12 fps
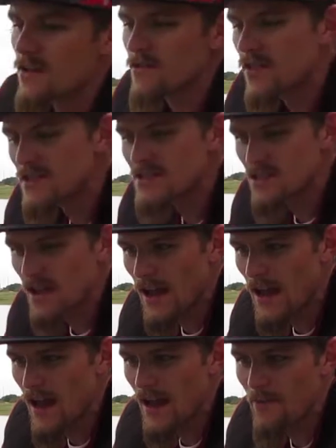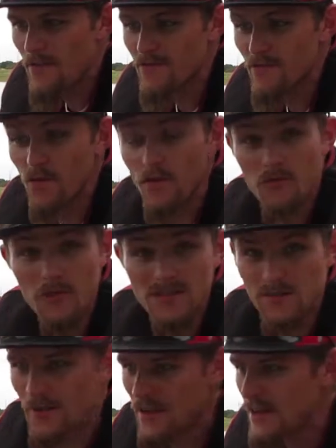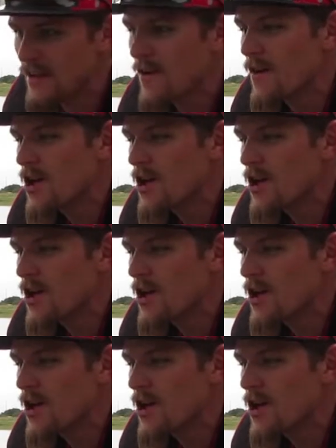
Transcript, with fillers: This time for the recipe,